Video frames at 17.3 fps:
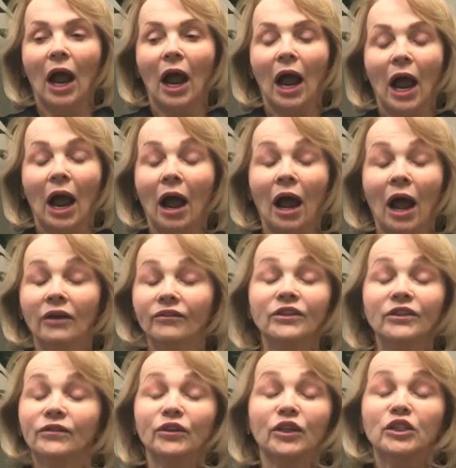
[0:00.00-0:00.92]
Uh,
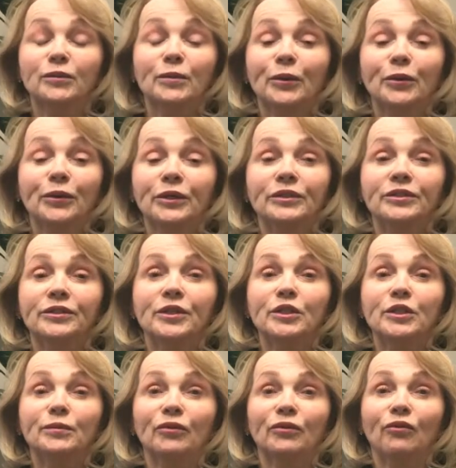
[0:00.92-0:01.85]
I've never experienced
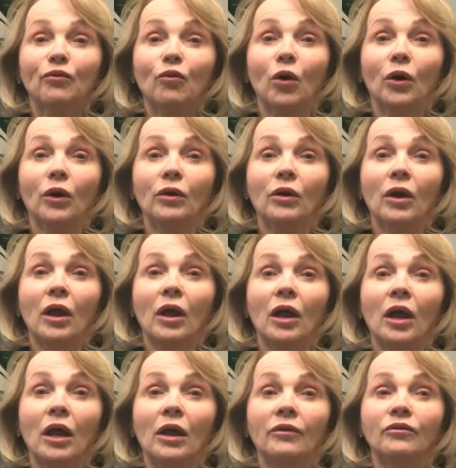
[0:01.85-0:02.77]
this before.
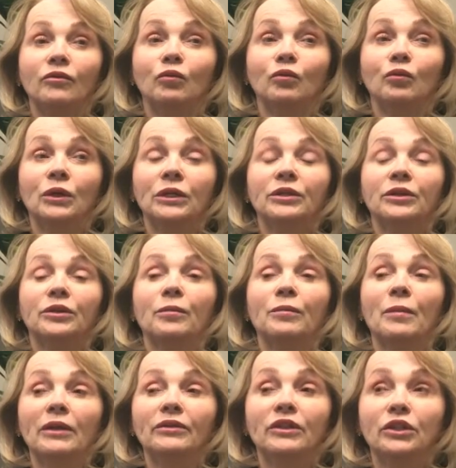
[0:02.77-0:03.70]
Uh, what the
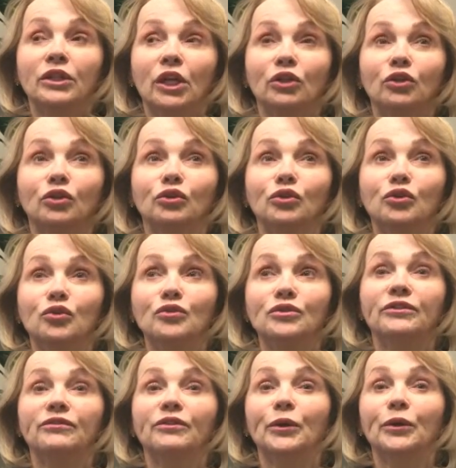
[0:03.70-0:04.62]
method that you
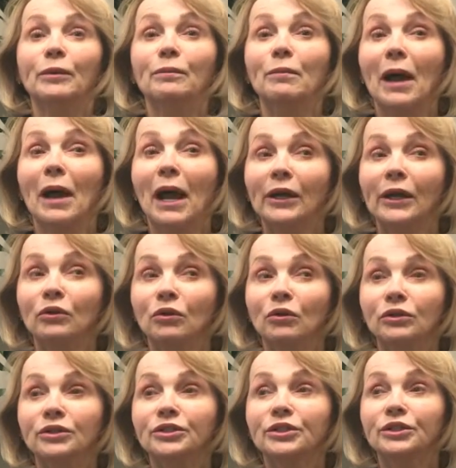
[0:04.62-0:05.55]
use, the very
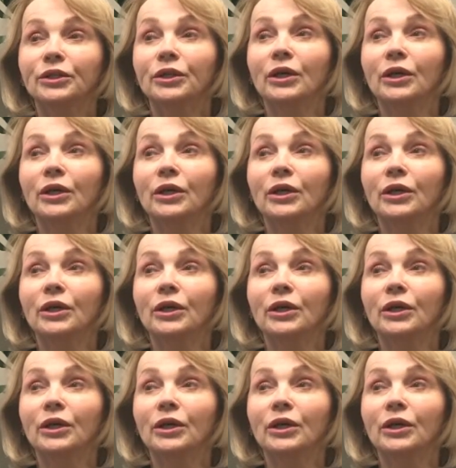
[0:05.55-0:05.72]
mild,